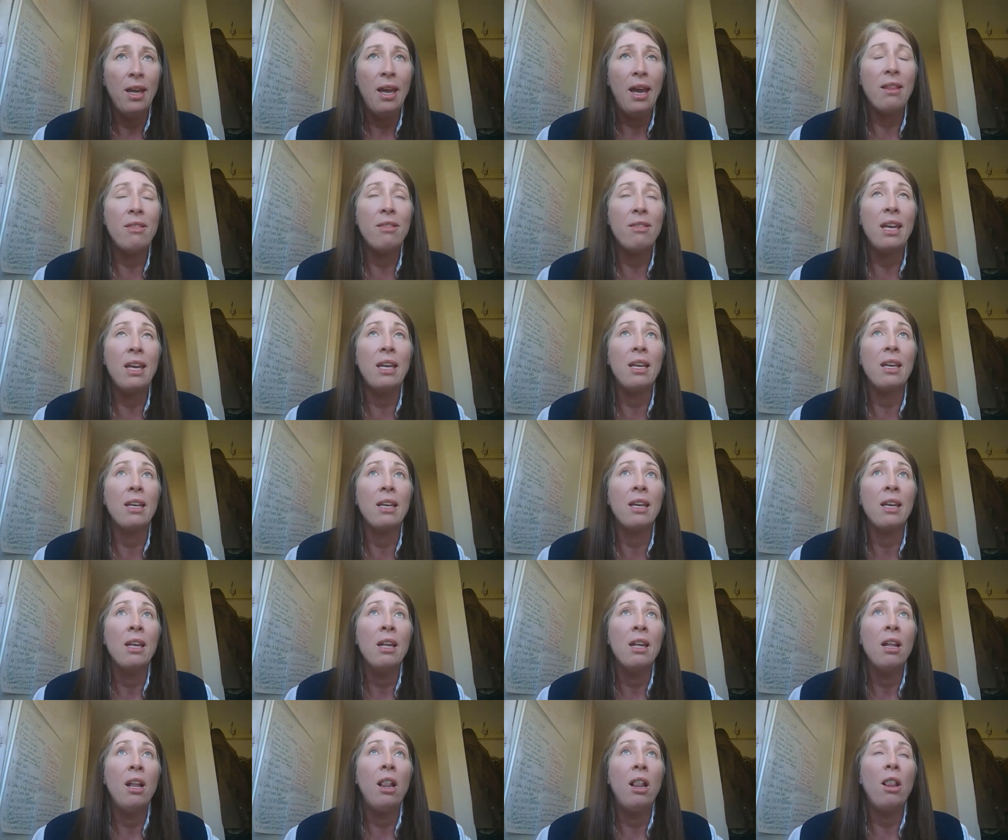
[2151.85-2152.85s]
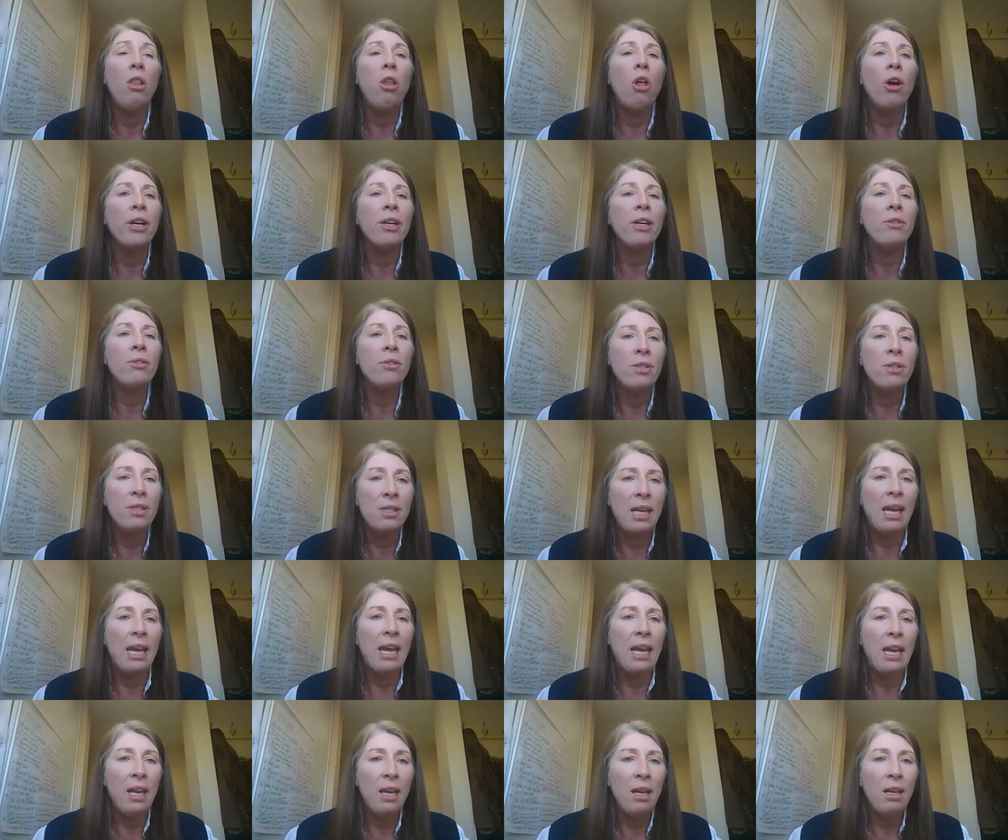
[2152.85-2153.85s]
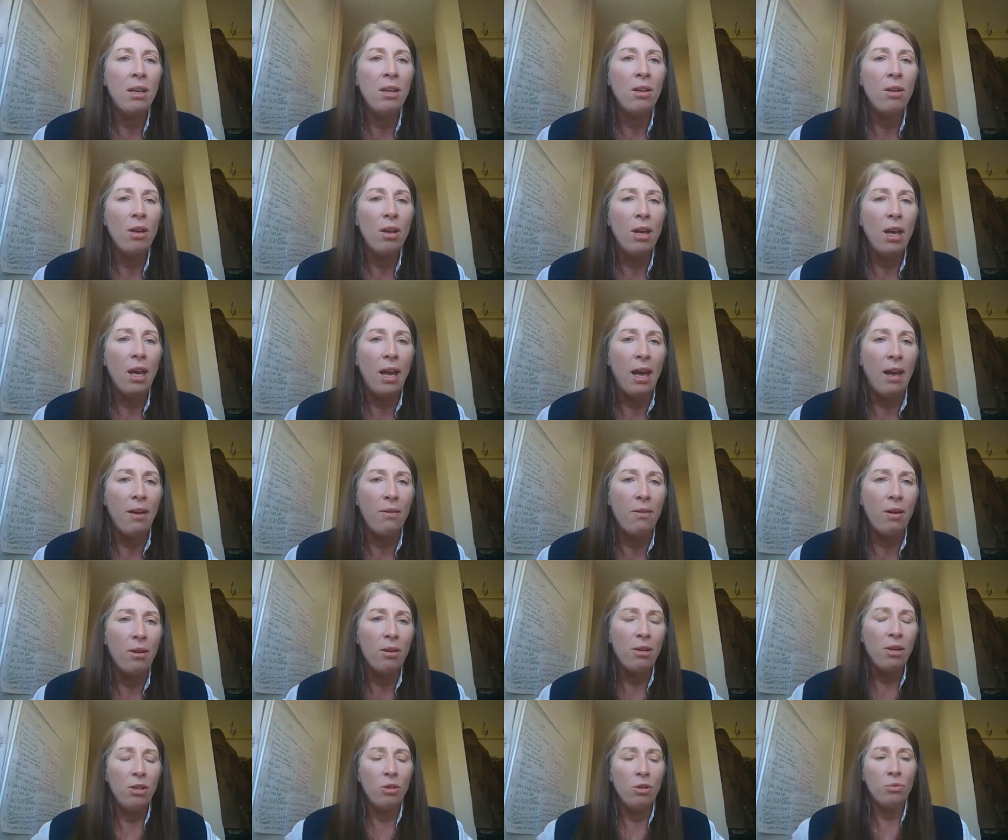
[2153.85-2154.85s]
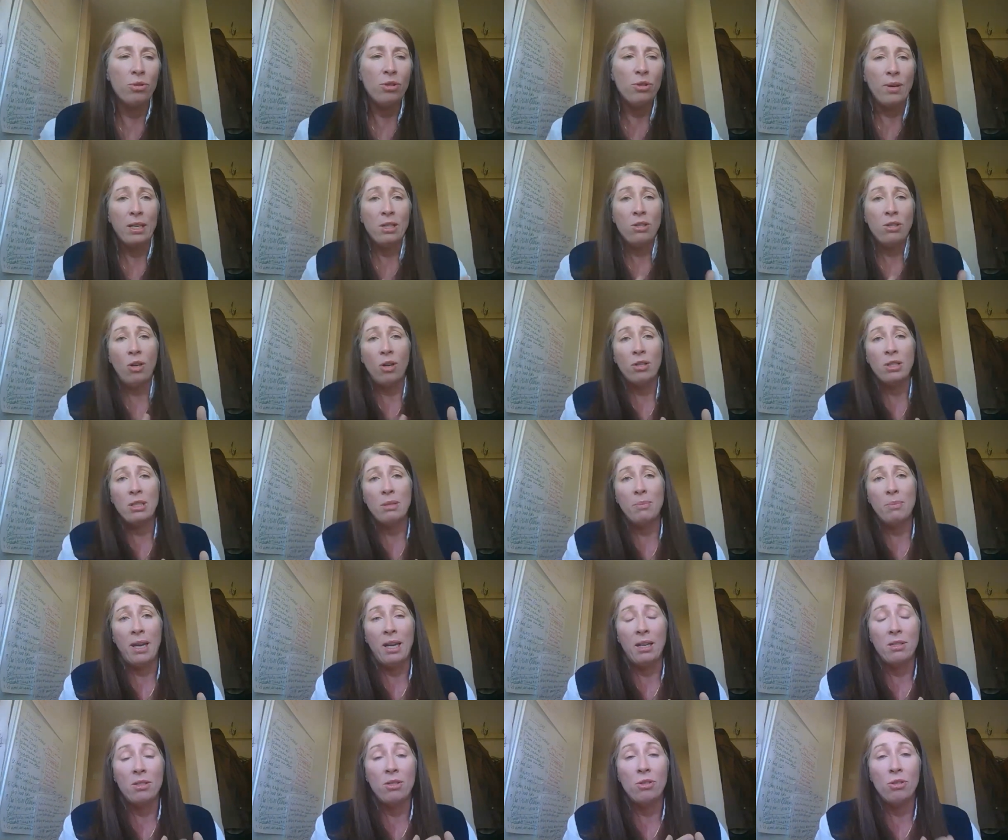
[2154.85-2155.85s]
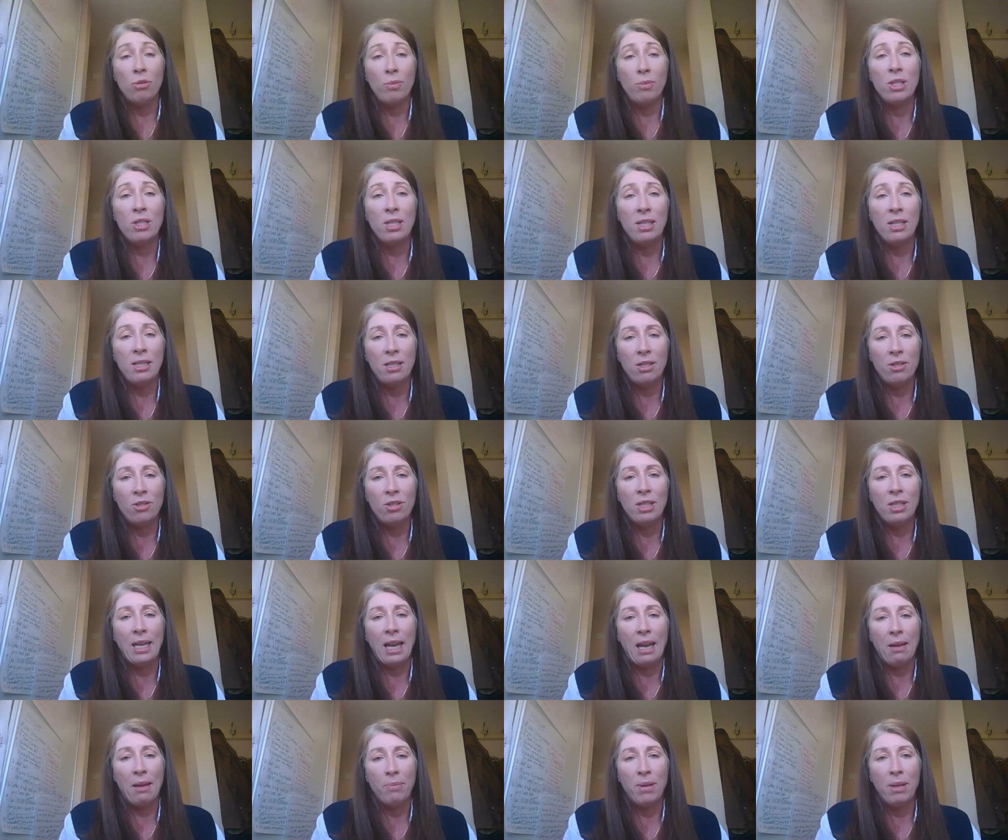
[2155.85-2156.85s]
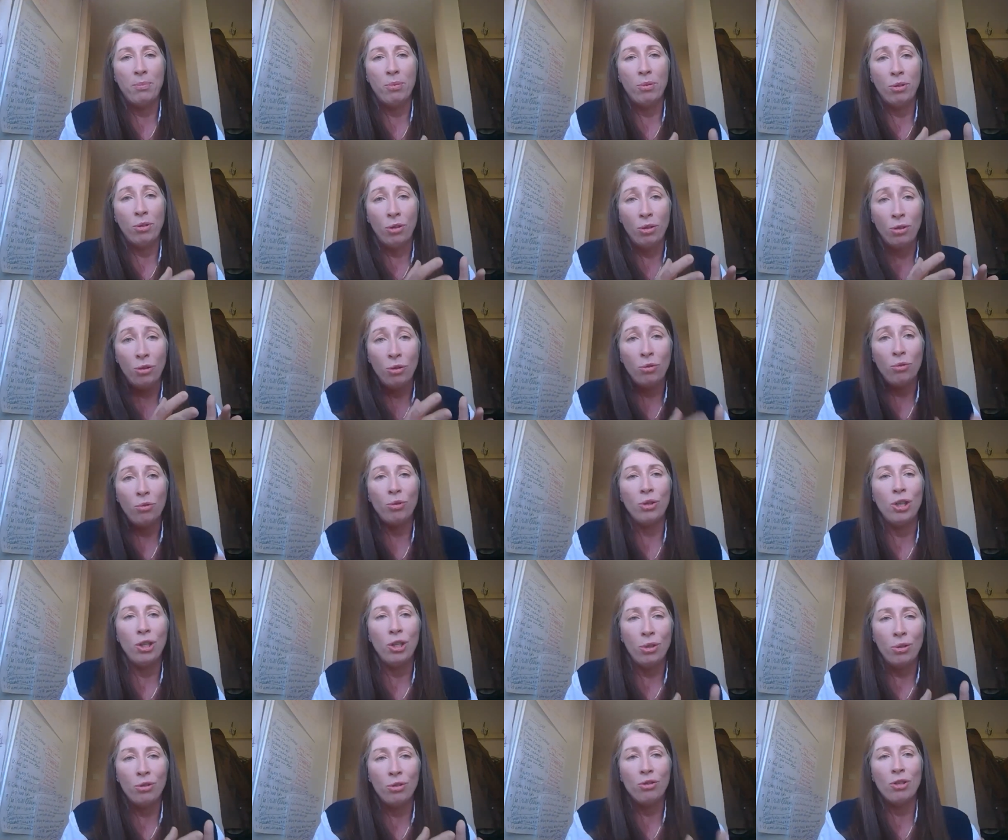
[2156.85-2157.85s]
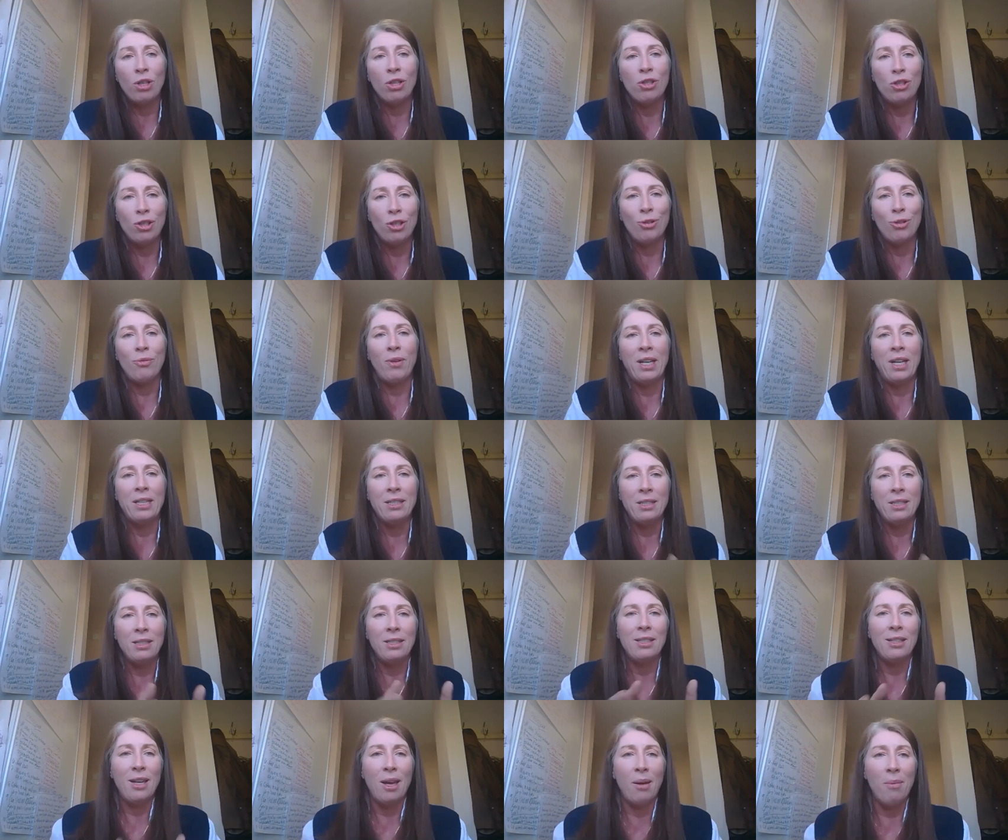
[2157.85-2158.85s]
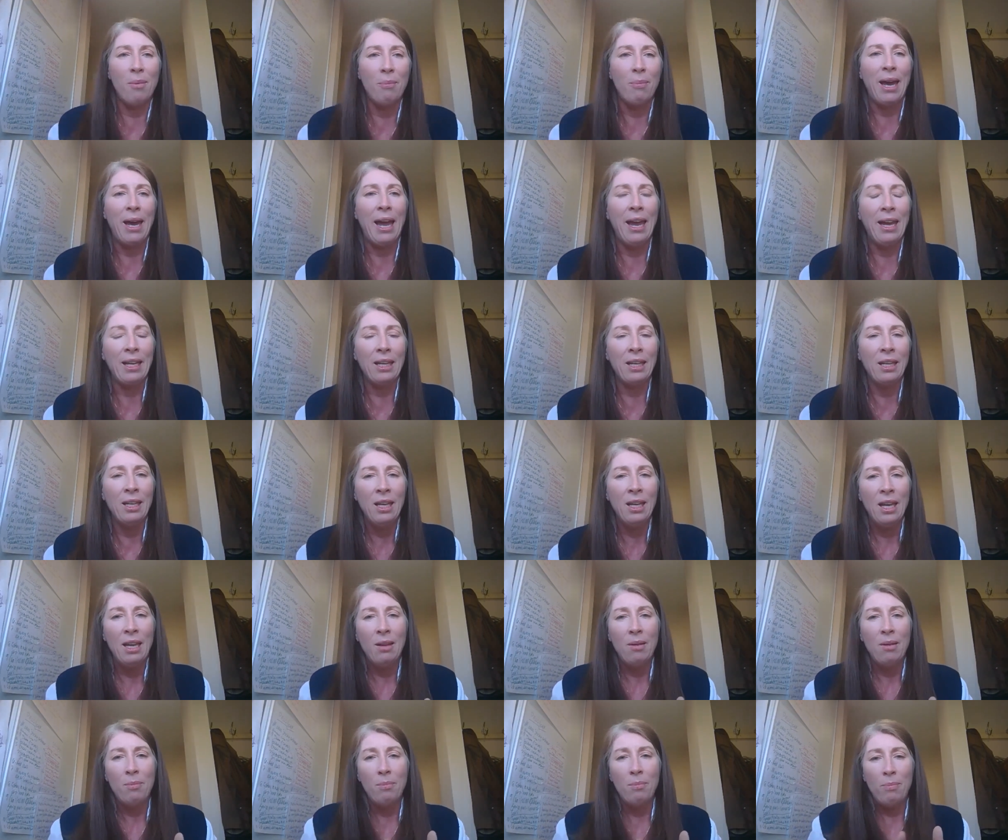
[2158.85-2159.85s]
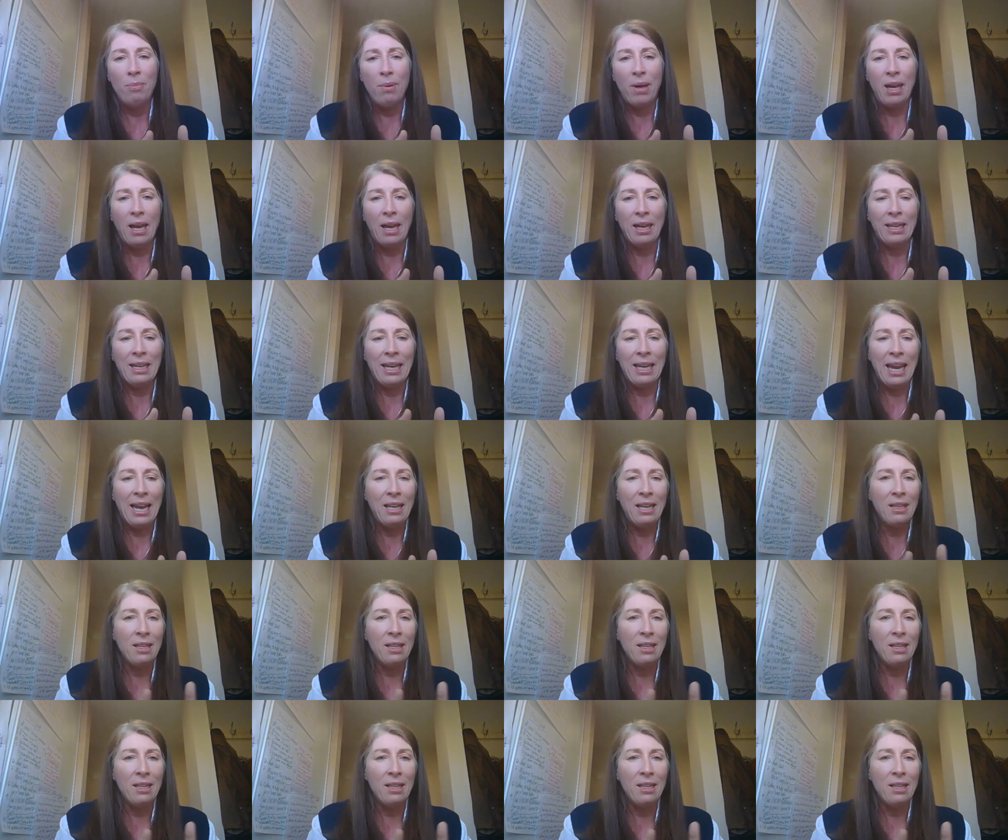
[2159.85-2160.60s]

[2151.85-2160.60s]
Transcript: I think loyalty, you know, so I talked about it's so much easier to get people who know you and trust you already to come back. But again,